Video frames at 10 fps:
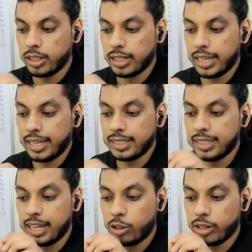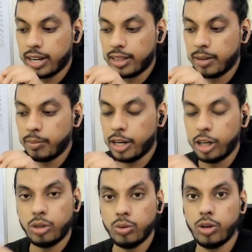is to get them
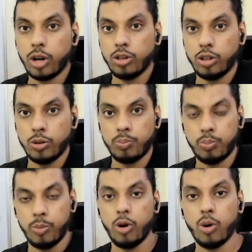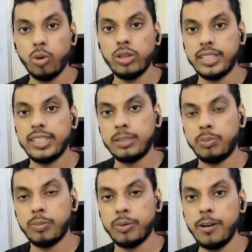into, now you load these
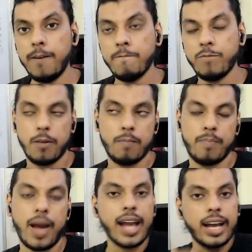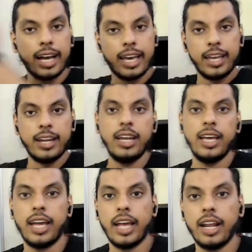people back again
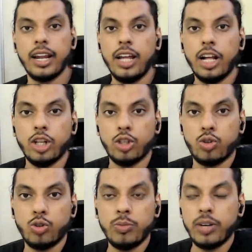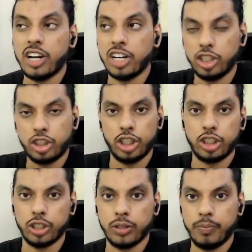in Zoom
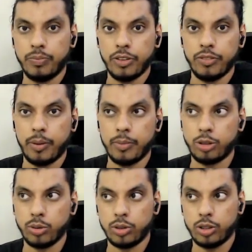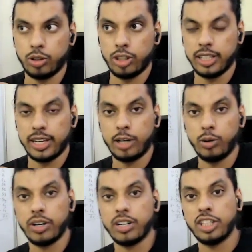registration. So they get
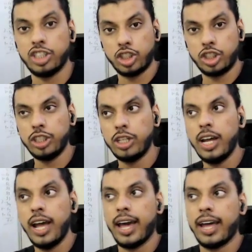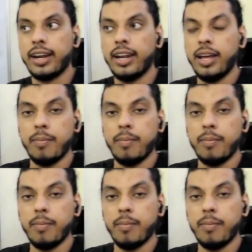to register and